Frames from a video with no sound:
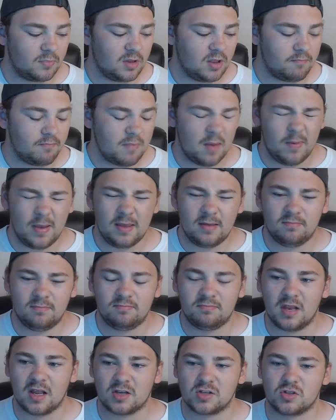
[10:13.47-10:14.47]
Maybe
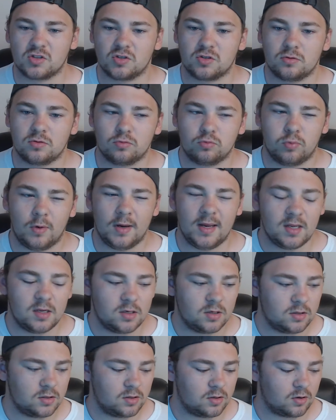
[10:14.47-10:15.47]
next week
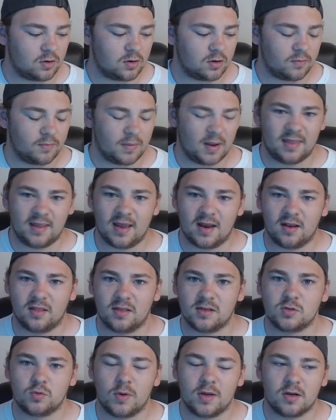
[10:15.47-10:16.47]
or by the end of
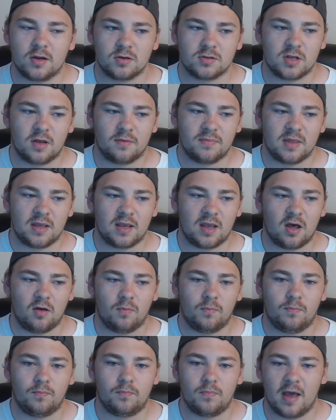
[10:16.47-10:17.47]
this week or something, I'll
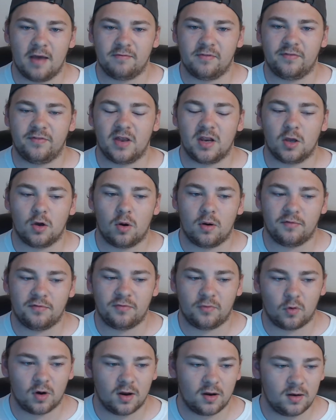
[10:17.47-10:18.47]
have a video up
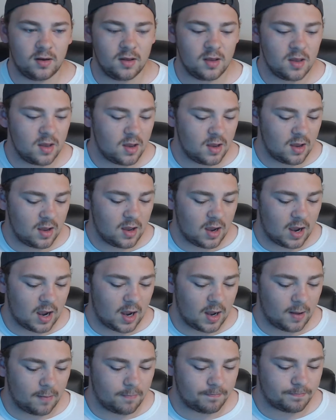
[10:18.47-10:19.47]
for it.
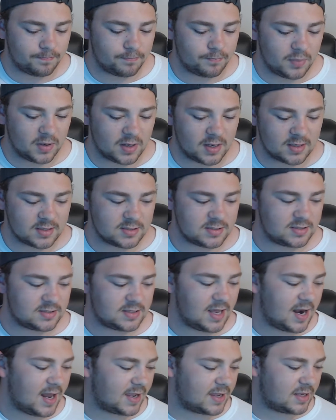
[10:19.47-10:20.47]
Because
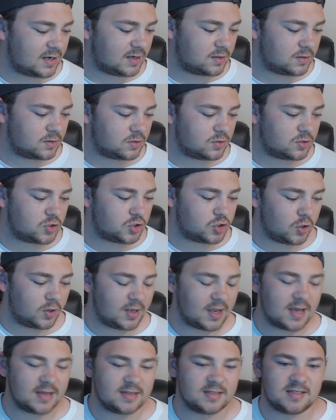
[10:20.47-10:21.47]
then I can show you
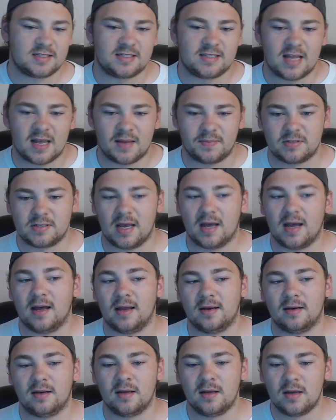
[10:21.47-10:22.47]
guys the steps
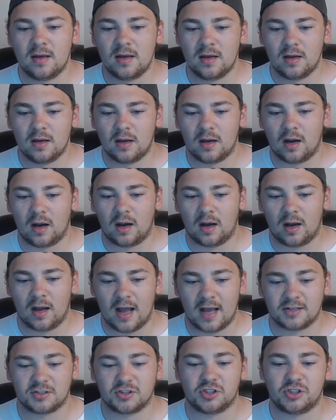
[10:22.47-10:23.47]
on
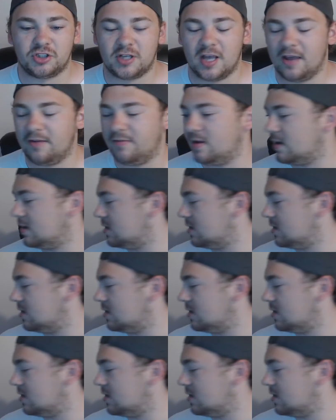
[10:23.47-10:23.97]
actually shaving,